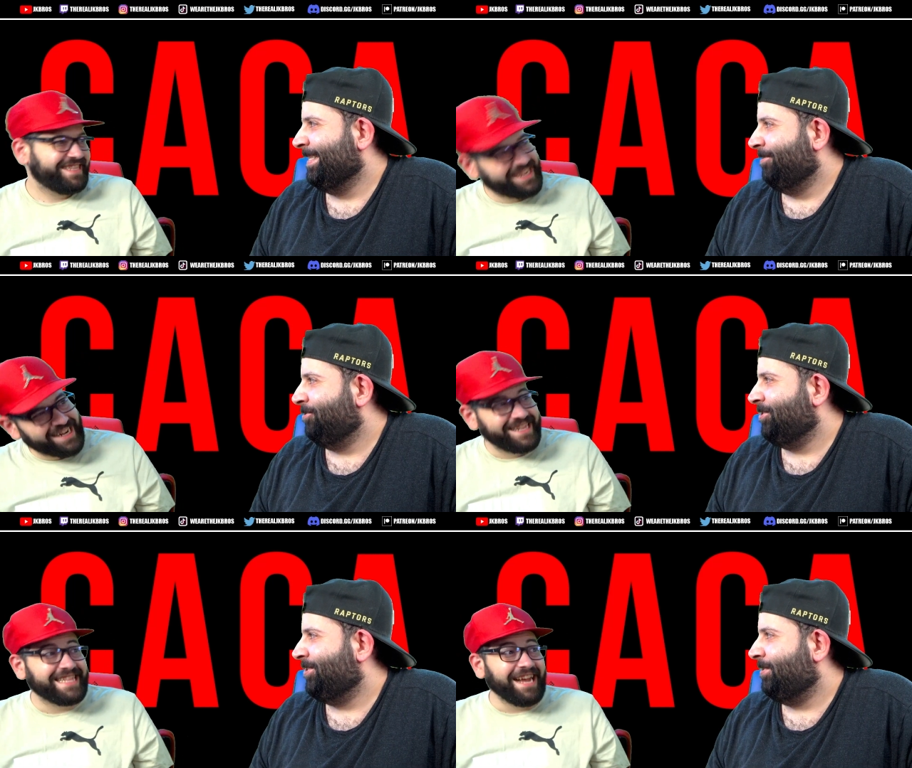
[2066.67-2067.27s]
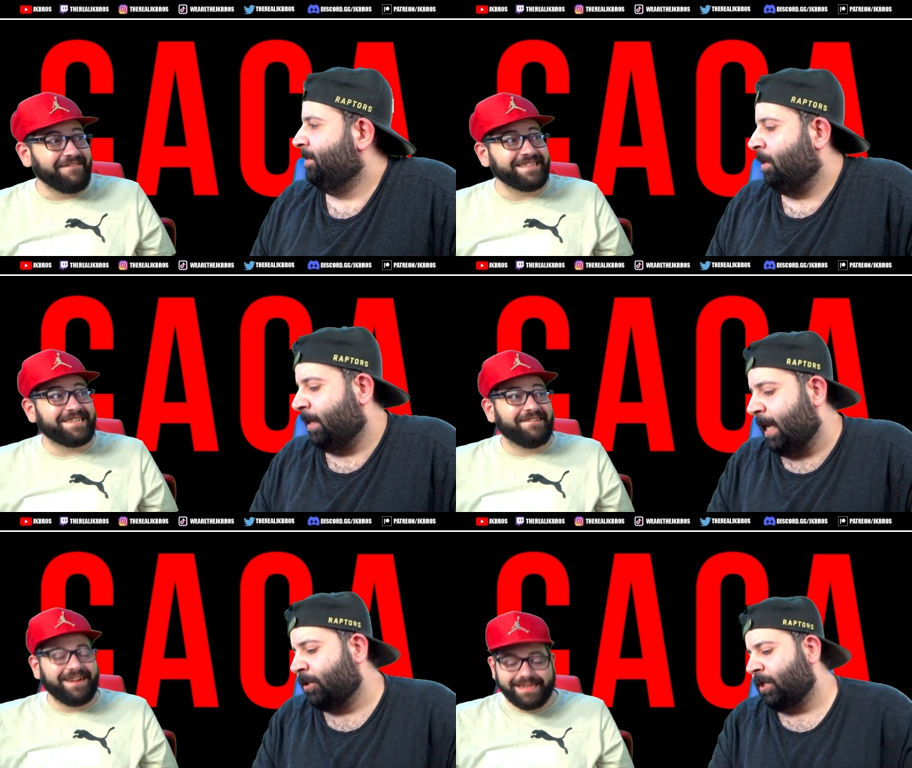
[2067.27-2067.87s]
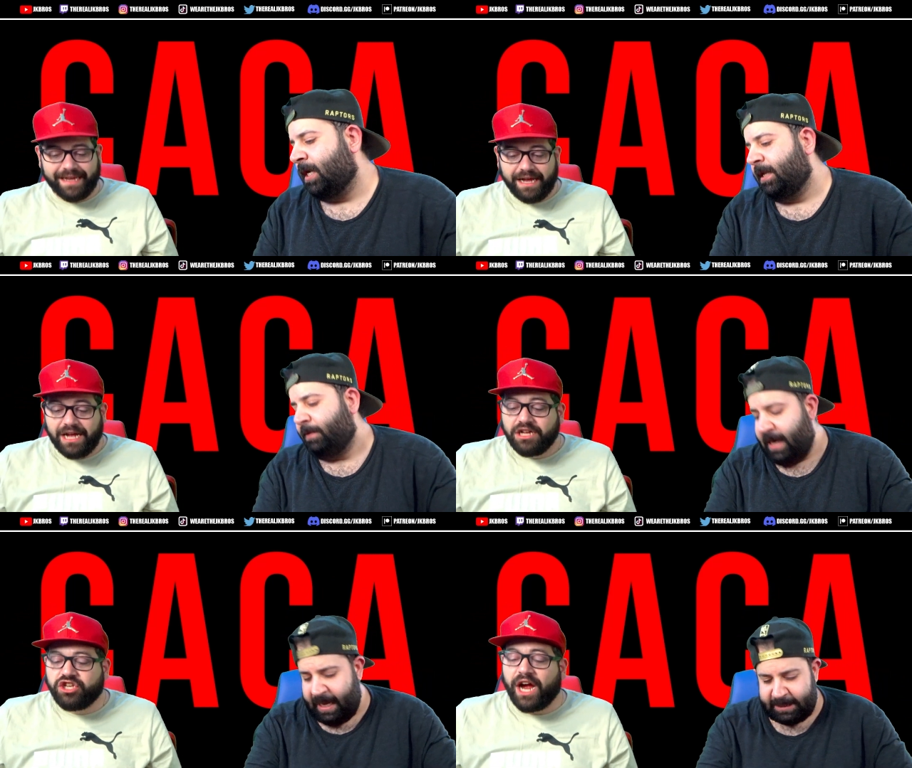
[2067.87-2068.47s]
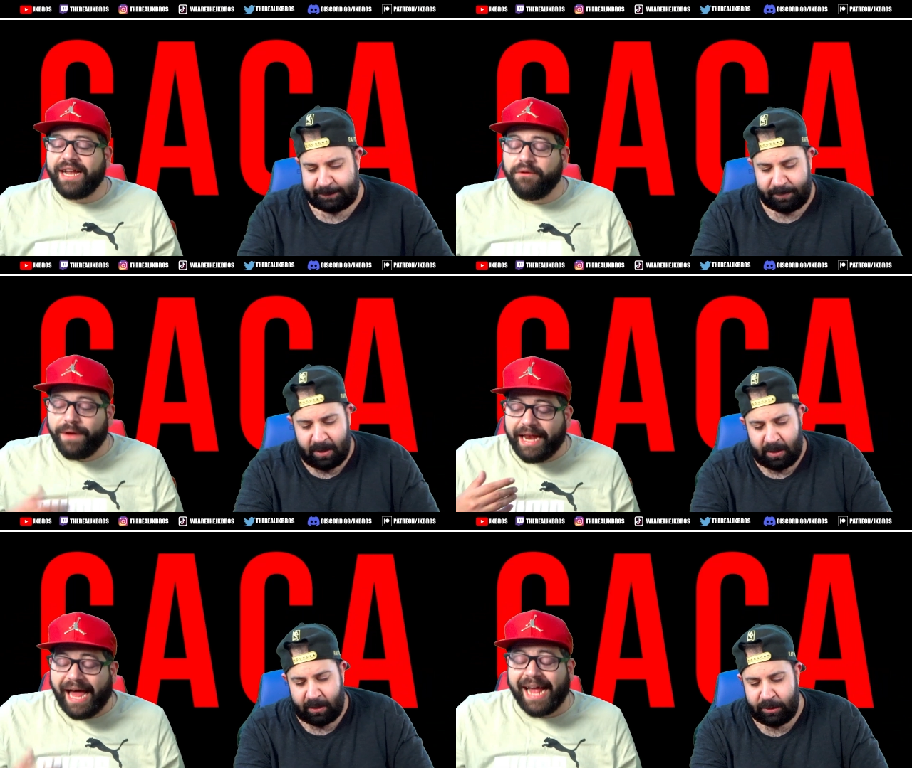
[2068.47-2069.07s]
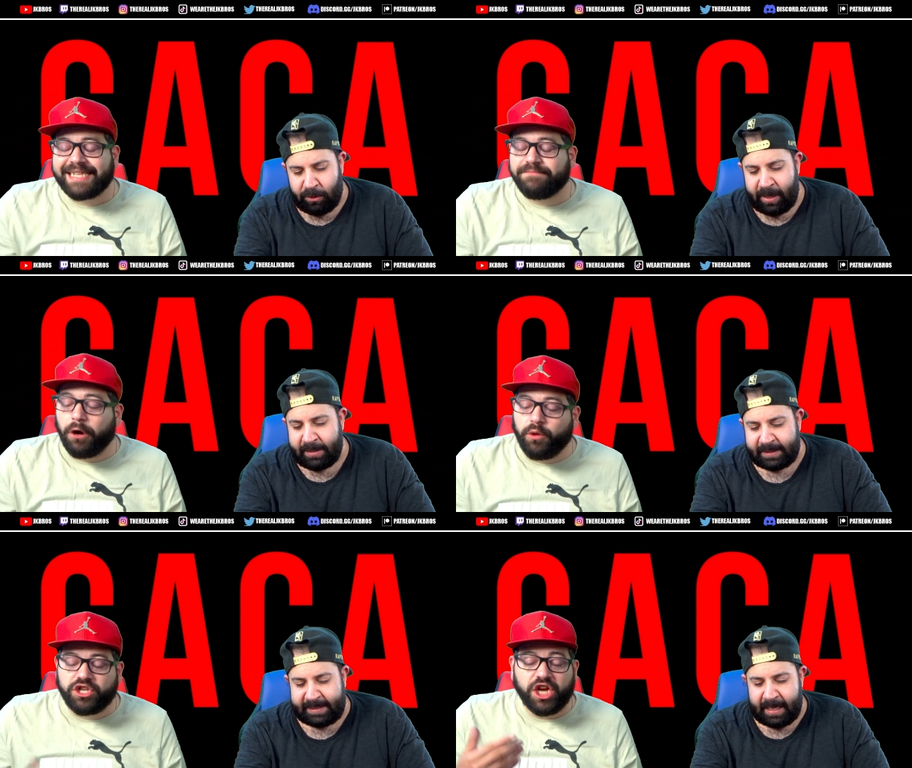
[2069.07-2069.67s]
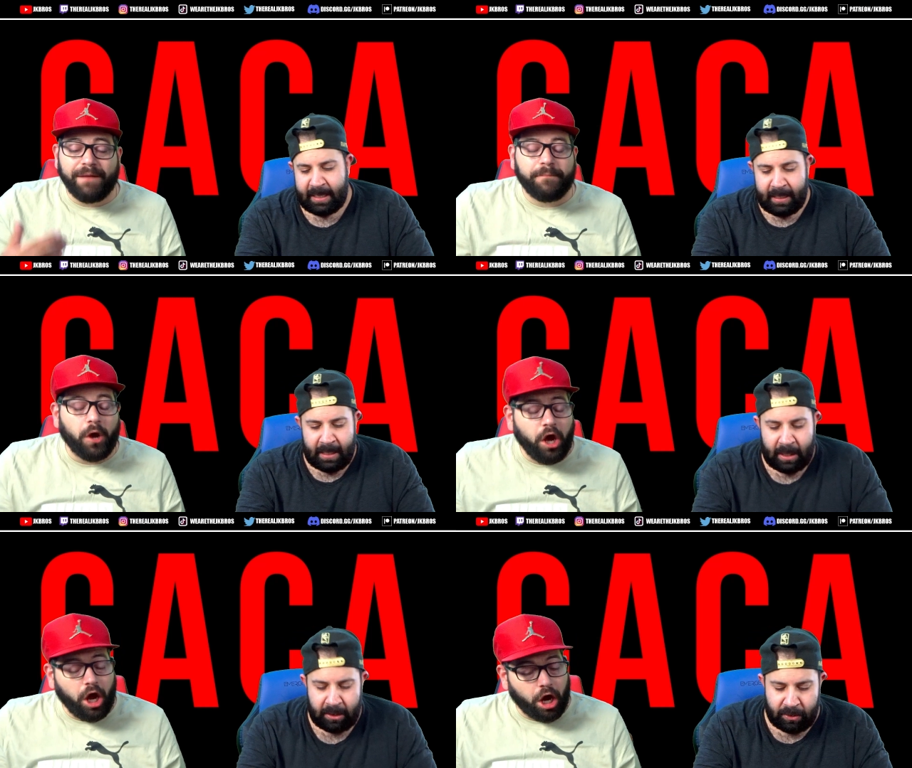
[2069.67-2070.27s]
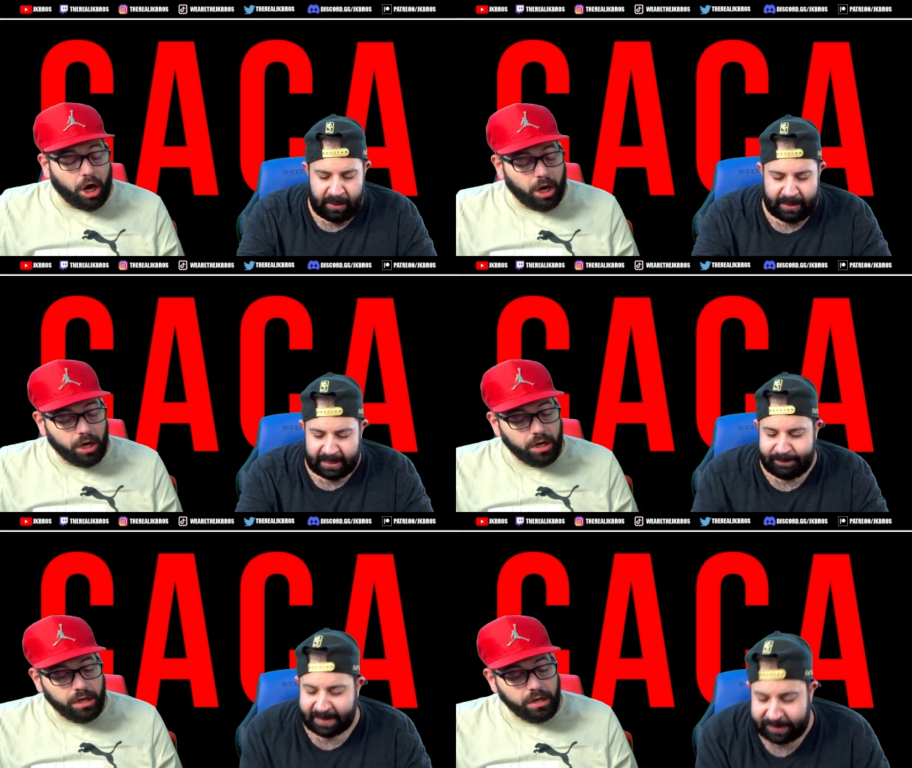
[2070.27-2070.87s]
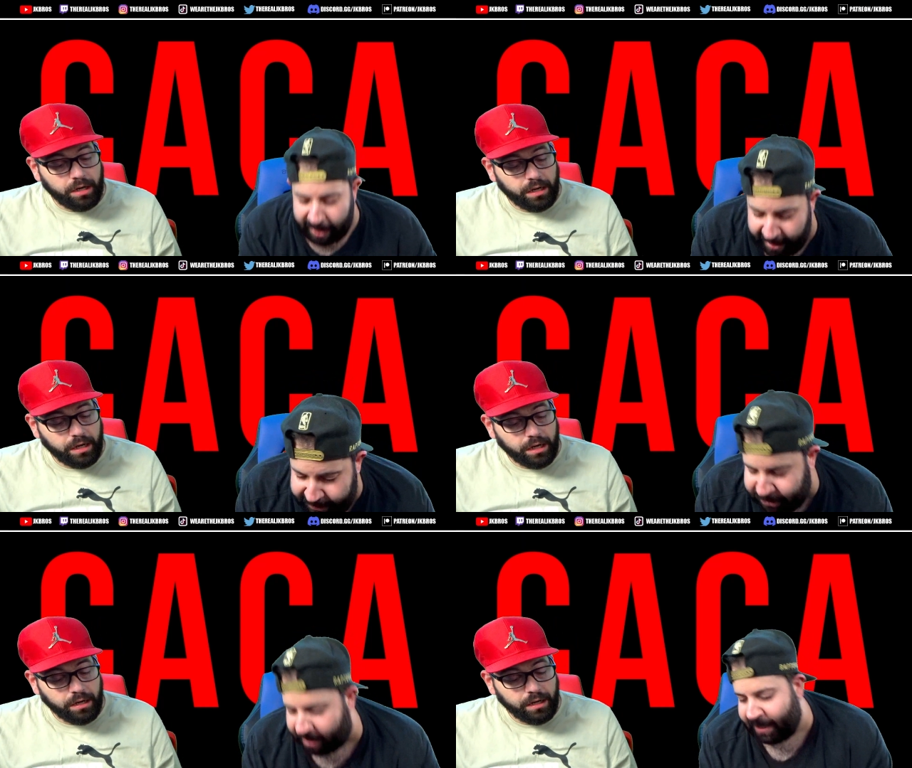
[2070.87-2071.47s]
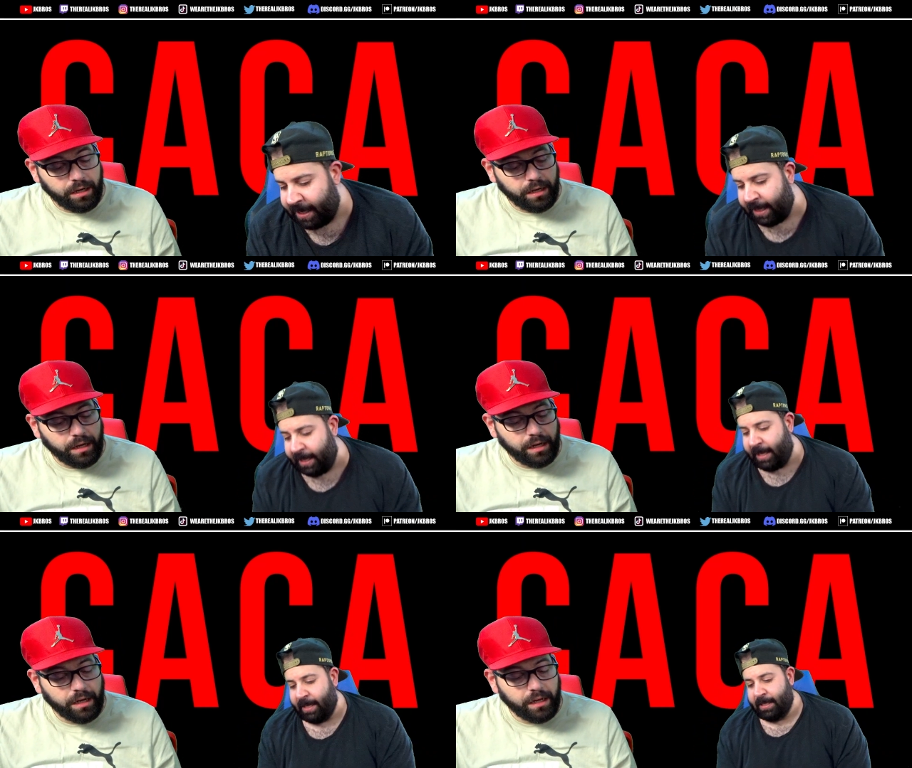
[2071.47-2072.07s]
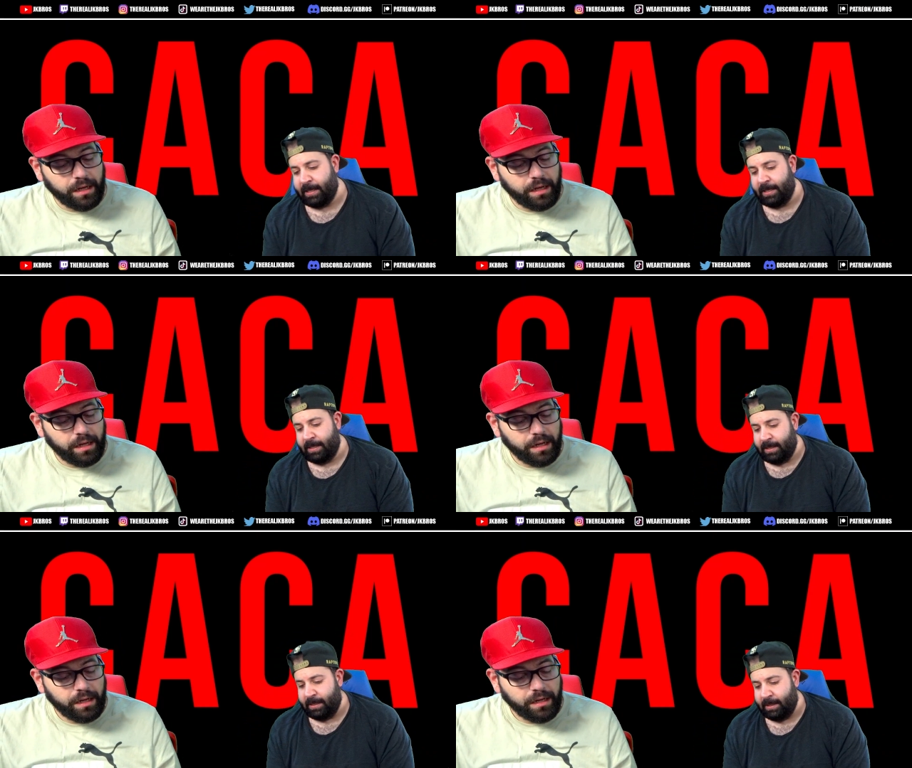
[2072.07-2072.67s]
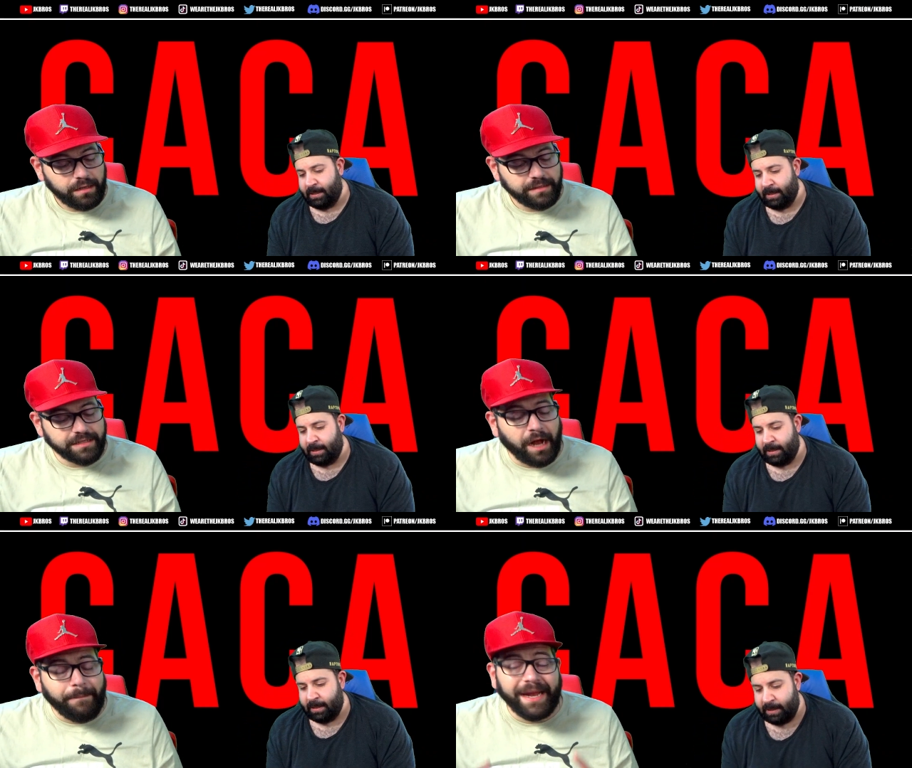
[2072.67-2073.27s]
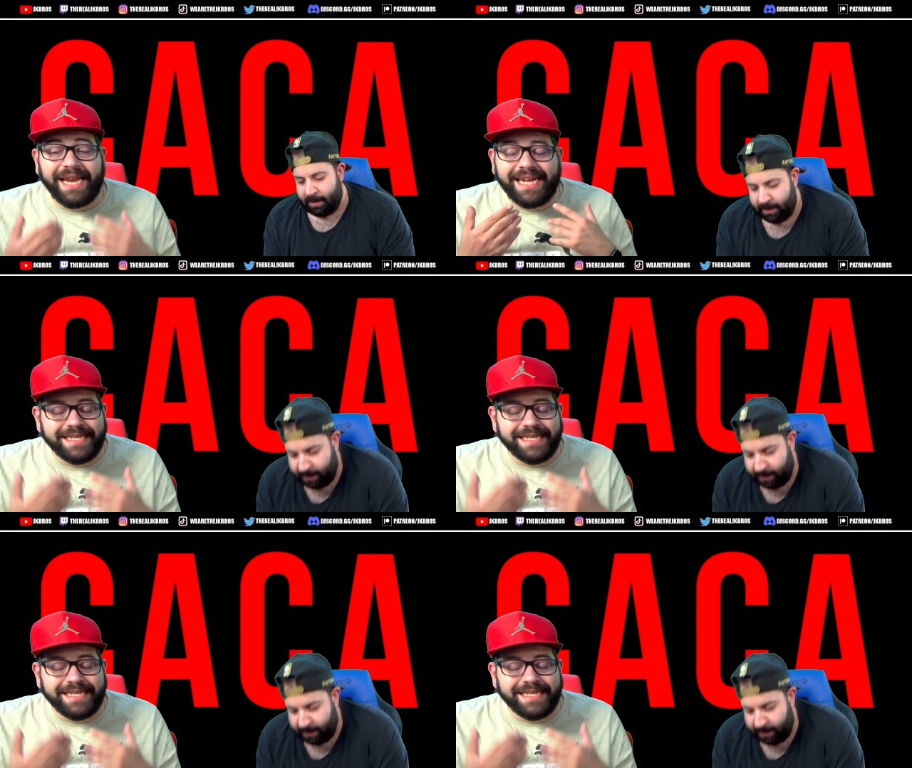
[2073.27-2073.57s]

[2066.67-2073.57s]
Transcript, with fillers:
Speaker 1: Let's go, Charlie, relax. Charlie, bro. relax, bro. With your bro. Need, that's my sock, Charlie. Stop eating